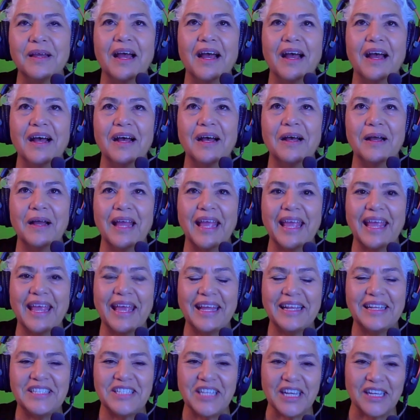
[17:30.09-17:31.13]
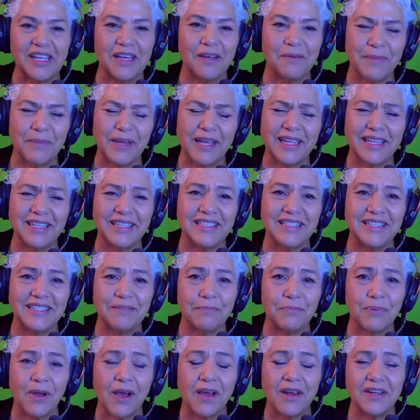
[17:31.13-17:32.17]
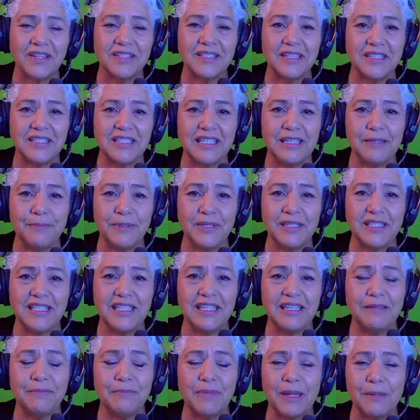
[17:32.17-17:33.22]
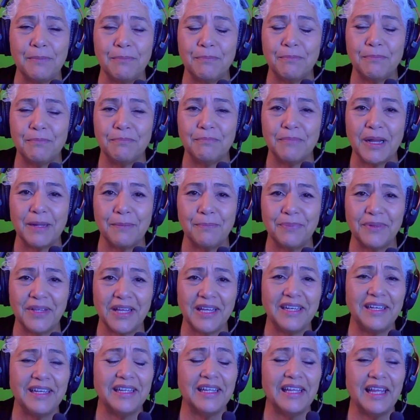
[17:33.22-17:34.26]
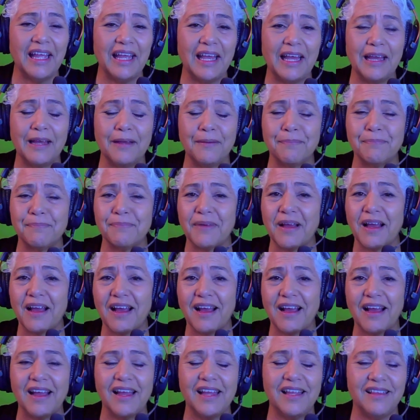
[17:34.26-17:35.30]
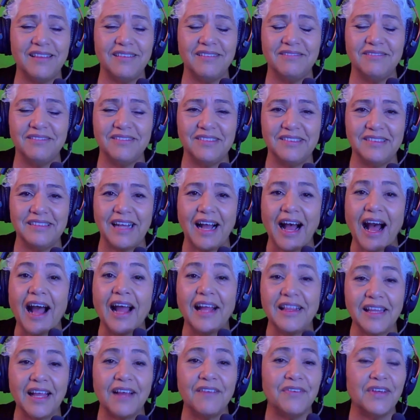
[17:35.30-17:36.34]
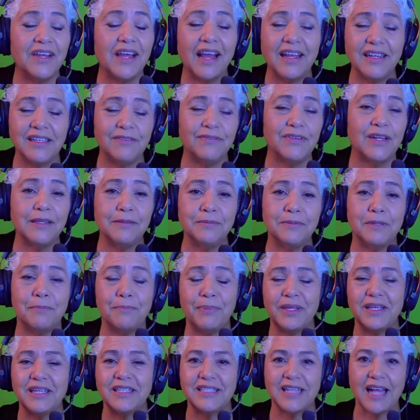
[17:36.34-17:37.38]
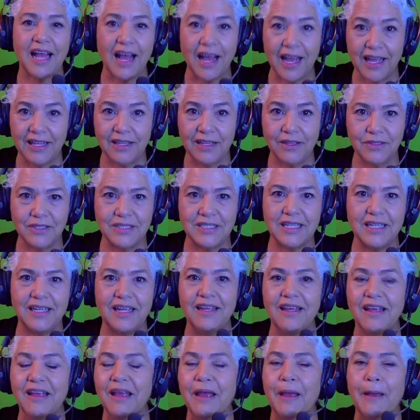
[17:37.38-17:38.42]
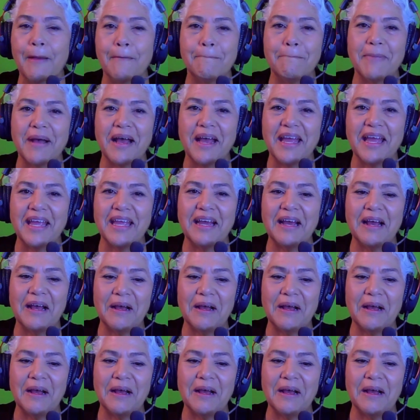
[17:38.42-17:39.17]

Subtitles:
and check out my products on TPT, my blending app. I I love it. I developed it because I use it. My